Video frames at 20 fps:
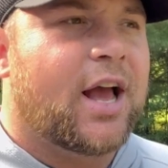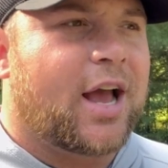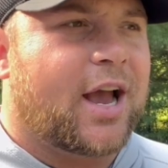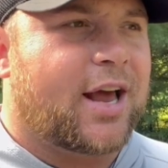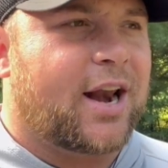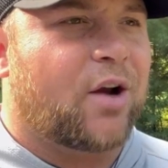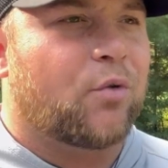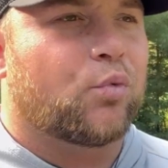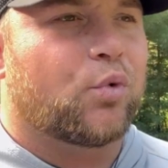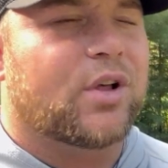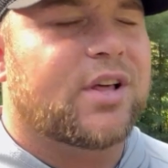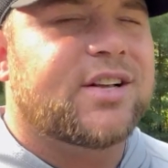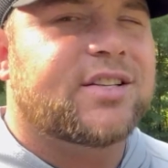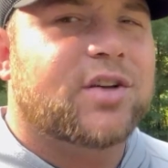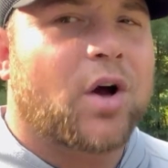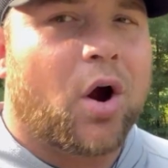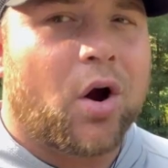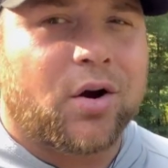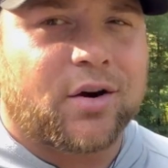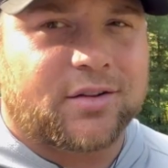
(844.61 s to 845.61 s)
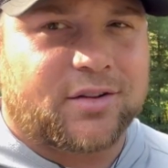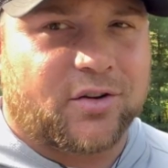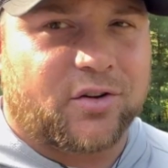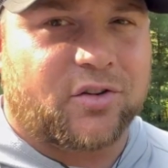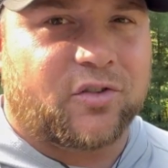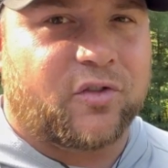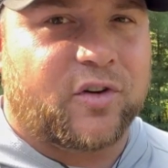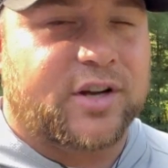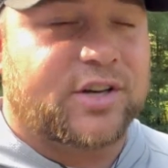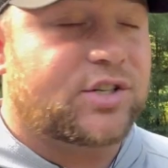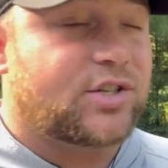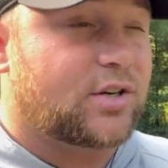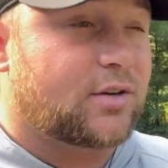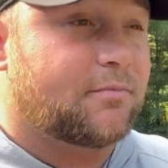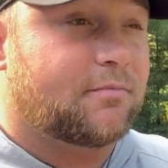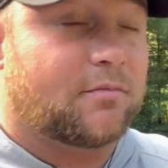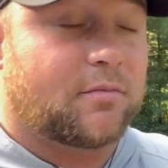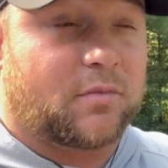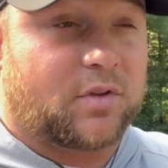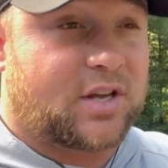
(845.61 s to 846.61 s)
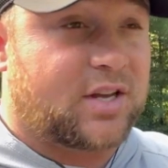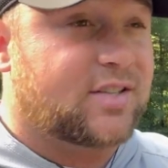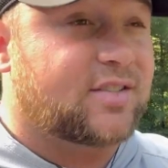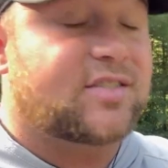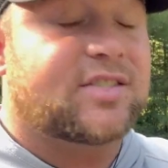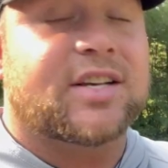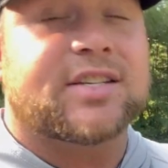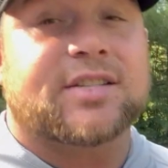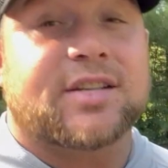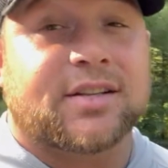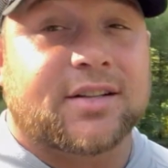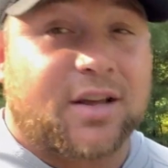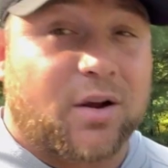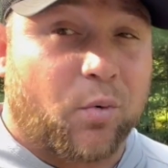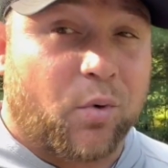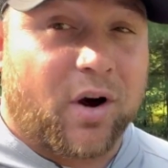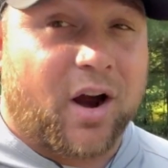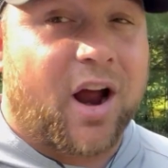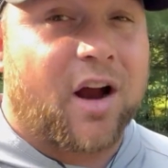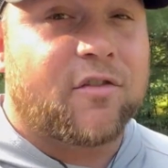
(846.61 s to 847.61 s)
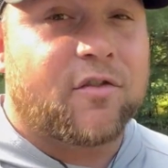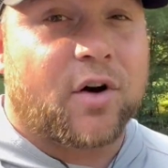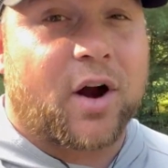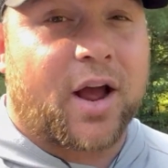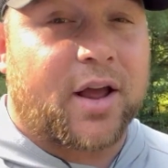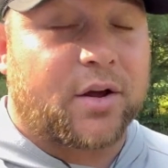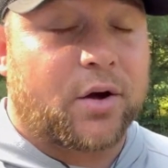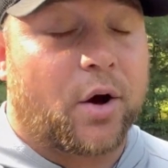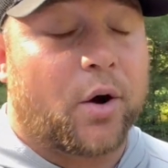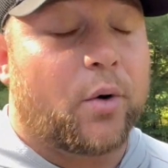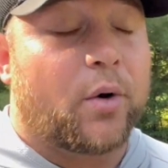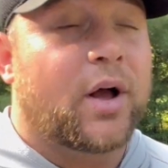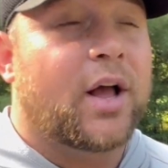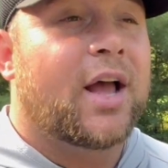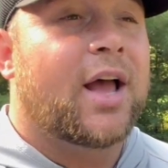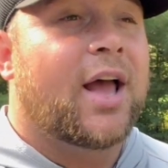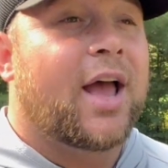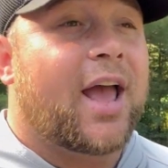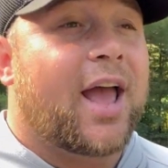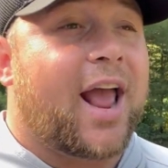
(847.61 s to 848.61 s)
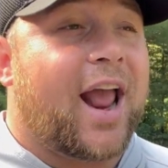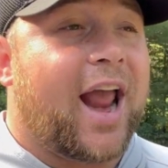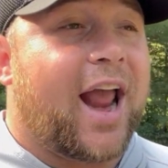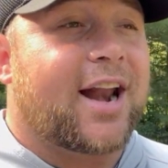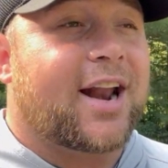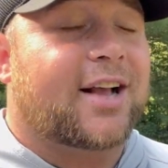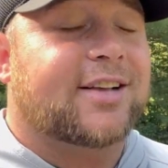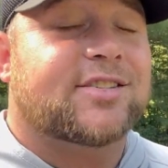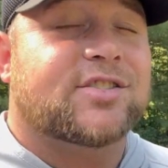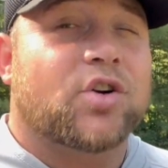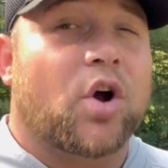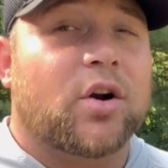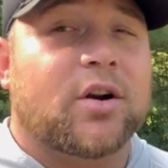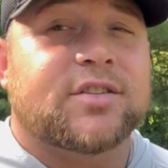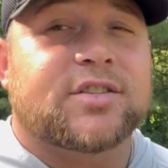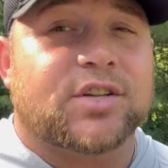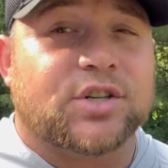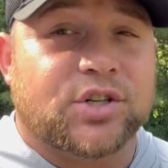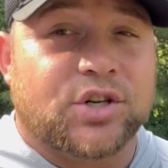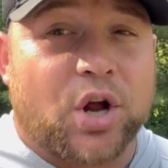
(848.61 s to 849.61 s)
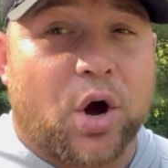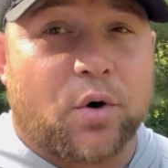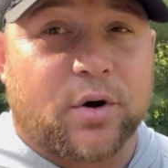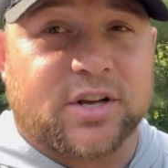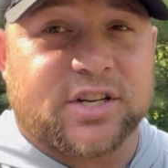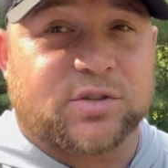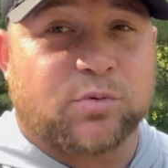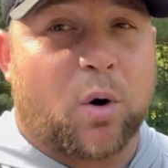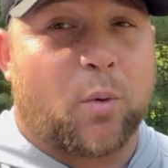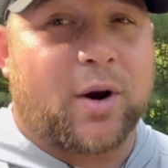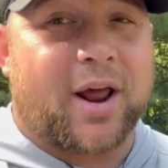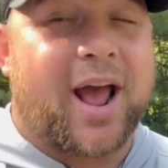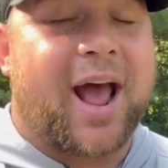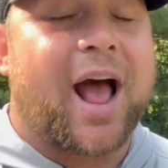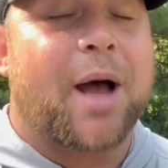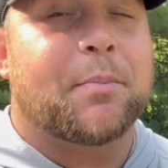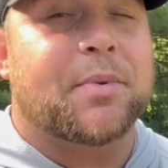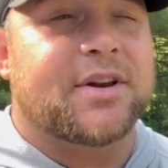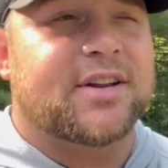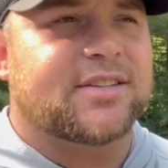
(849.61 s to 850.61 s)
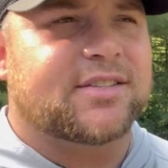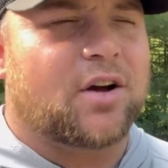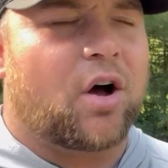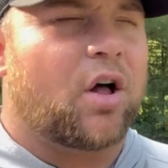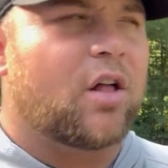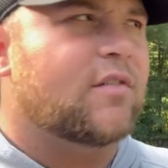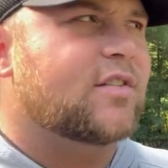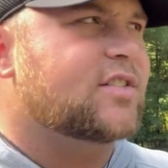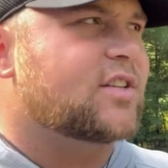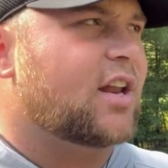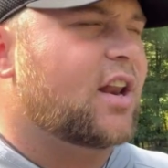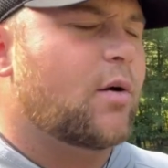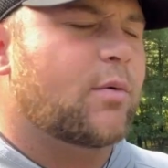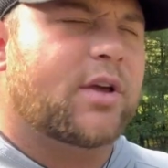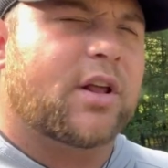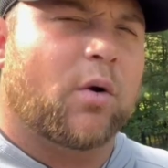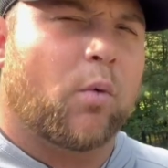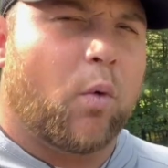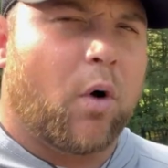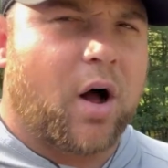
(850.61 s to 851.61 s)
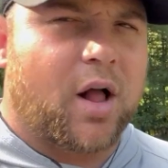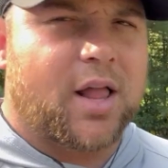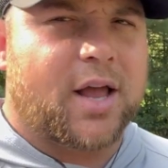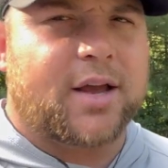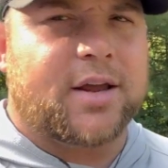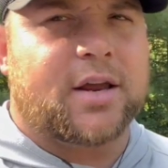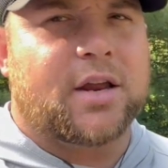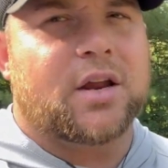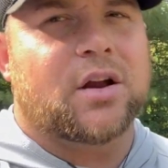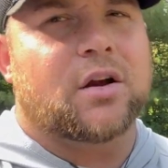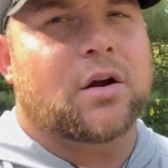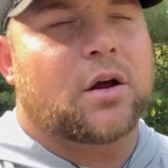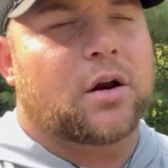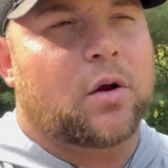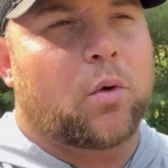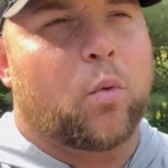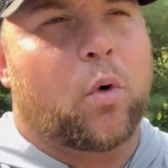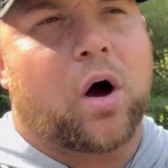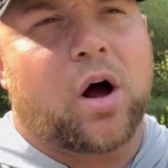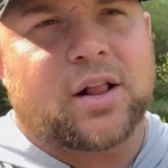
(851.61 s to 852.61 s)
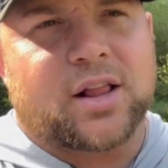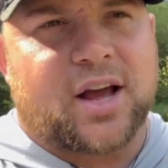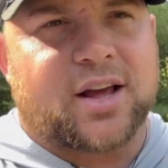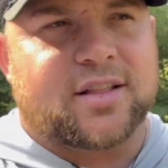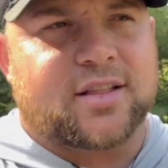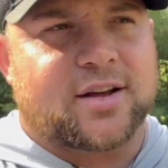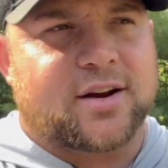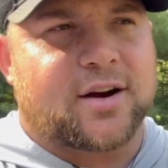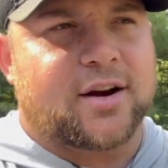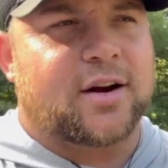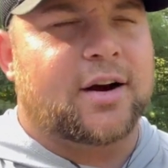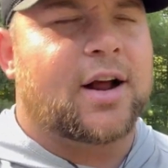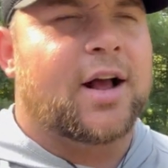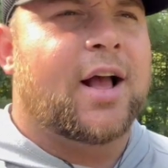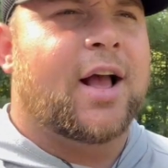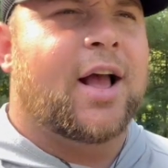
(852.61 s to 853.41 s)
and I really target those fish consistently wherever I go. And I started to notice what would happen is all of a sudden I would get a walleye here and a walleye there.